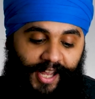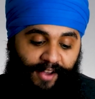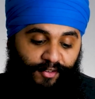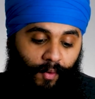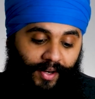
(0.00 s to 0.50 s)

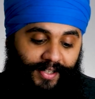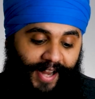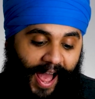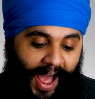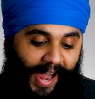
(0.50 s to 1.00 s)
If you want to
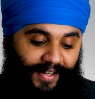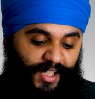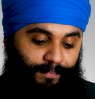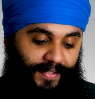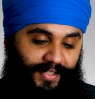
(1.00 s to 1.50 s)
tag a
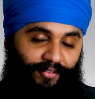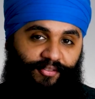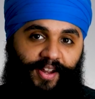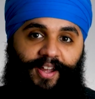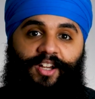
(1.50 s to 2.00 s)

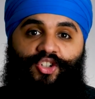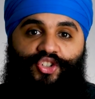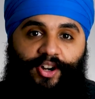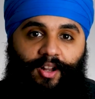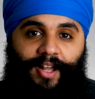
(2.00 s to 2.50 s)
specific
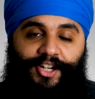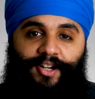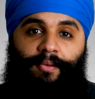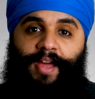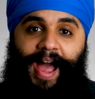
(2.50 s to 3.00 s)
journal
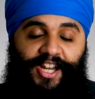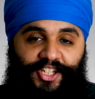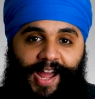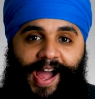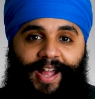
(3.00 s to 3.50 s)
entry with a
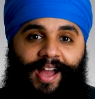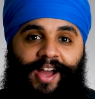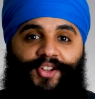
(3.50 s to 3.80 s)
hashtag,